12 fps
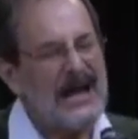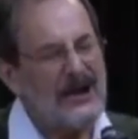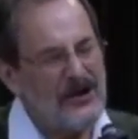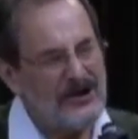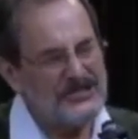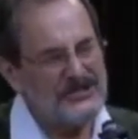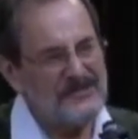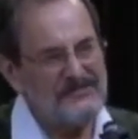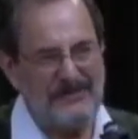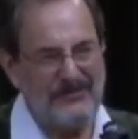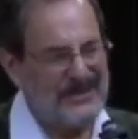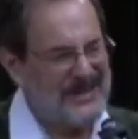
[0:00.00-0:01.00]
I also
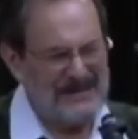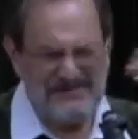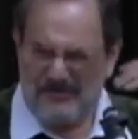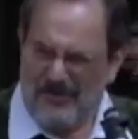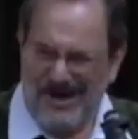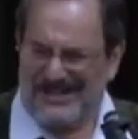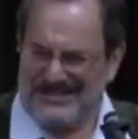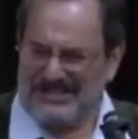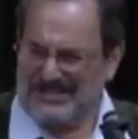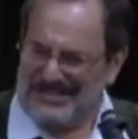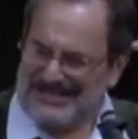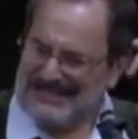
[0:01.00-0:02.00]
remembered, and I've been wanting to
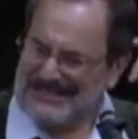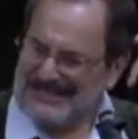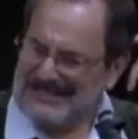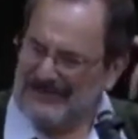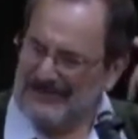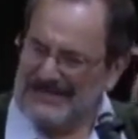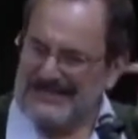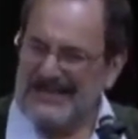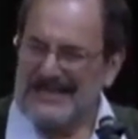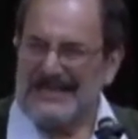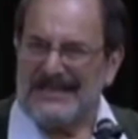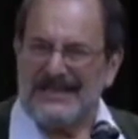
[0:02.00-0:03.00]
check on this anyways,
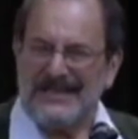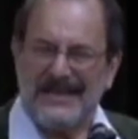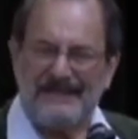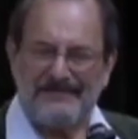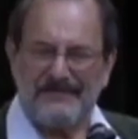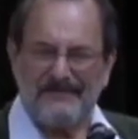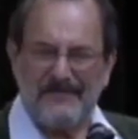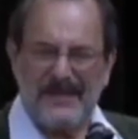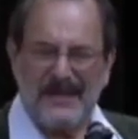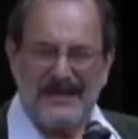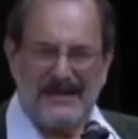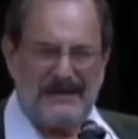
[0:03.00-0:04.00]
that
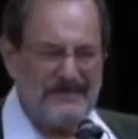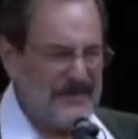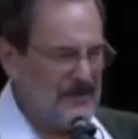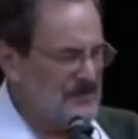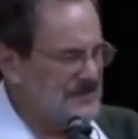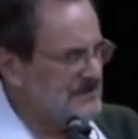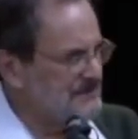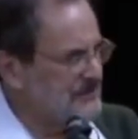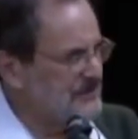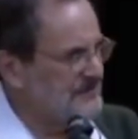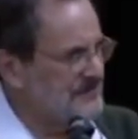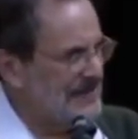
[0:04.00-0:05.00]
um, there was a
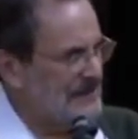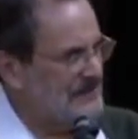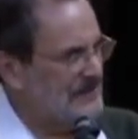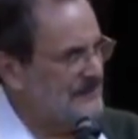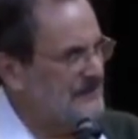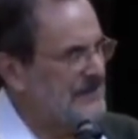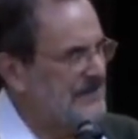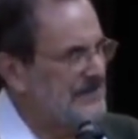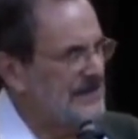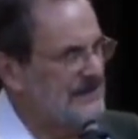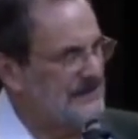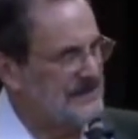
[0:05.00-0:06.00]
period of time, and I forget
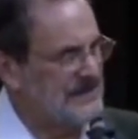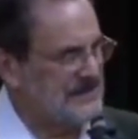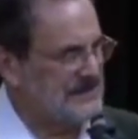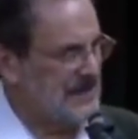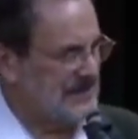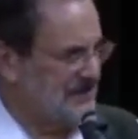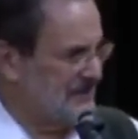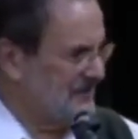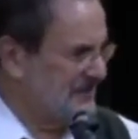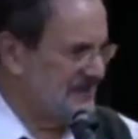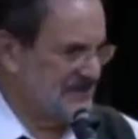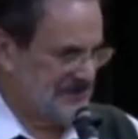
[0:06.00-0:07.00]
now the exact
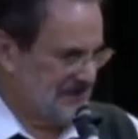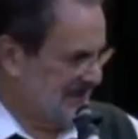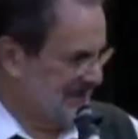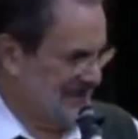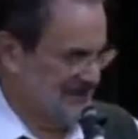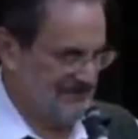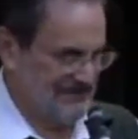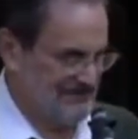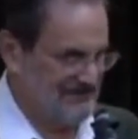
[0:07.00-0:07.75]
year, it's in, in the